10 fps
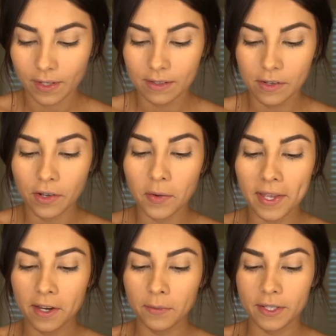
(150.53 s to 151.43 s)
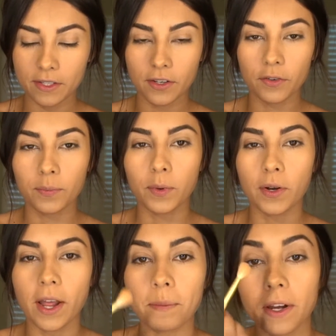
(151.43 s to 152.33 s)
So going in with
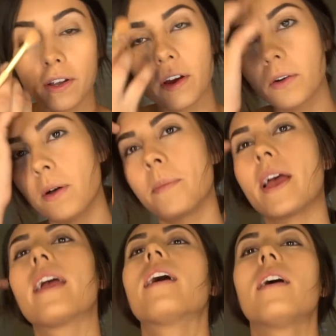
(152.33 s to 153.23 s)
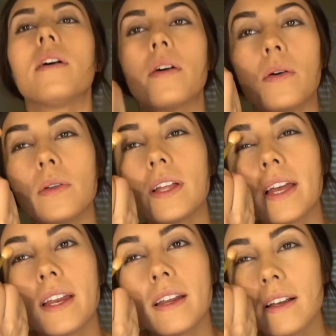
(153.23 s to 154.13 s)
Surfboard, I'm gonna go on my whole
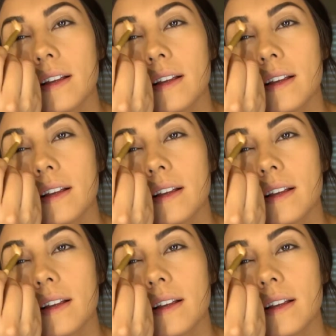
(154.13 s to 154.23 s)
lid,